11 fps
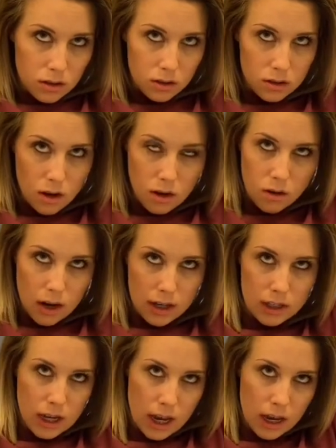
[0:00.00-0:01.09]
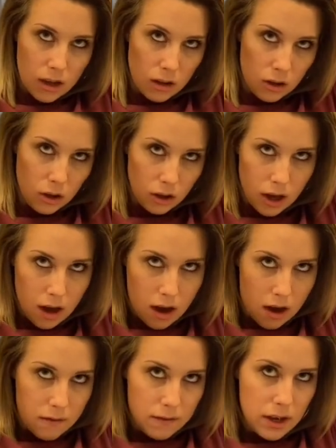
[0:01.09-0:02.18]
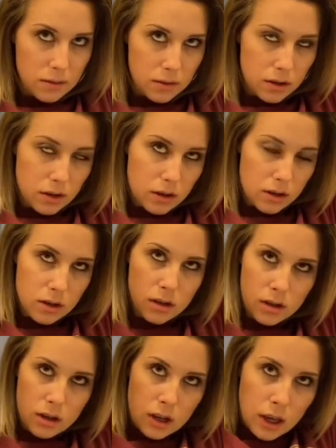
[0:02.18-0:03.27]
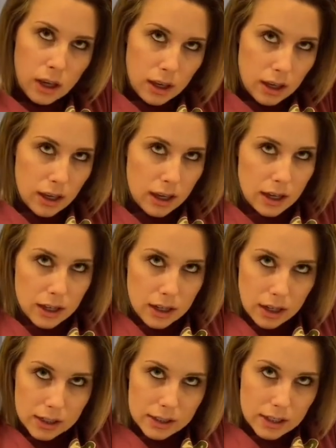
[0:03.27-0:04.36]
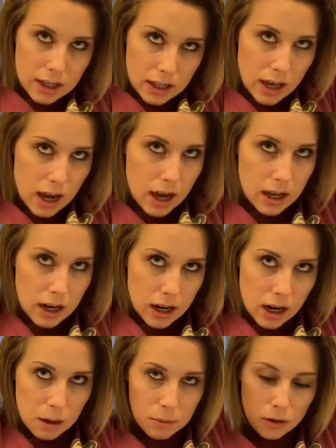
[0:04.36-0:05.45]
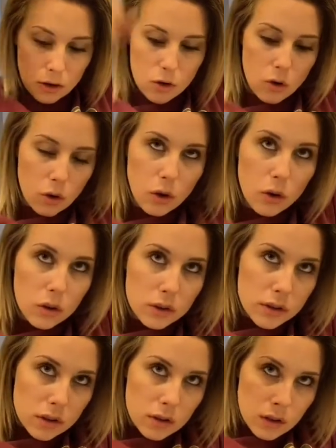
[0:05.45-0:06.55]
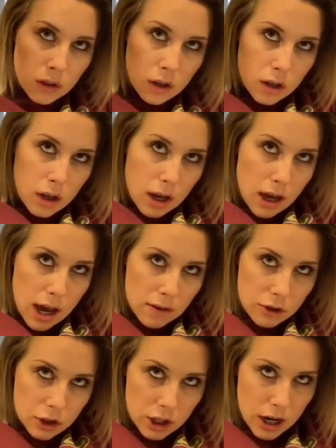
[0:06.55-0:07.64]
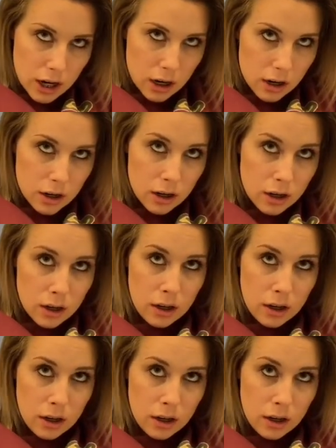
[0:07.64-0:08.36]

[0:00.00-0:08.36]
so I take a look at Facebook and I see that a couple of girls have shared